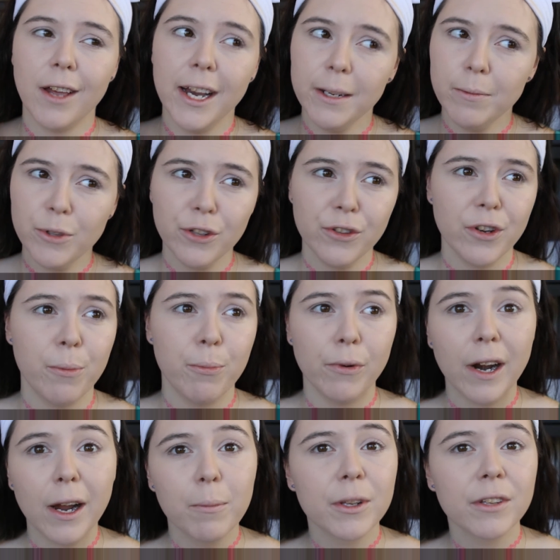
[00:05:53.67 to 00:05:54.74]
I'm just a
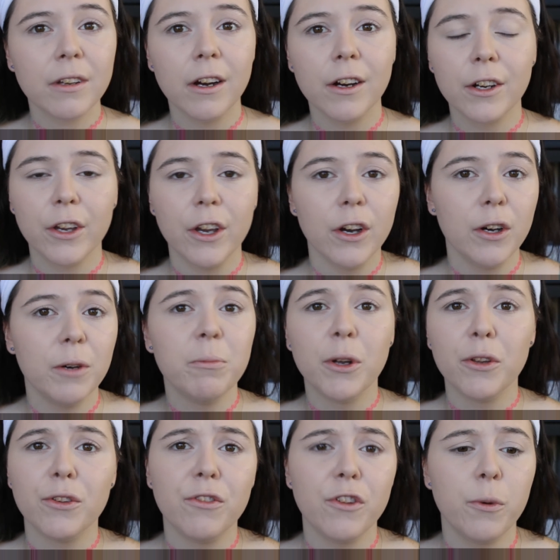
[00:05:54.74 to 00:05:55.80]
brow mascara girl,
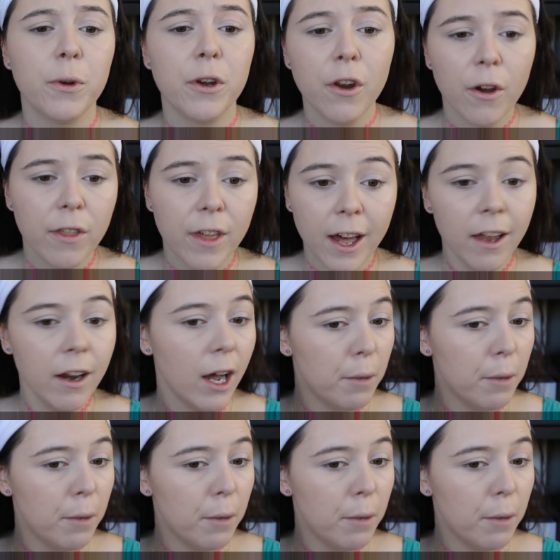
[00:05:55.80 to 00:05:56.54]
most of you would know that.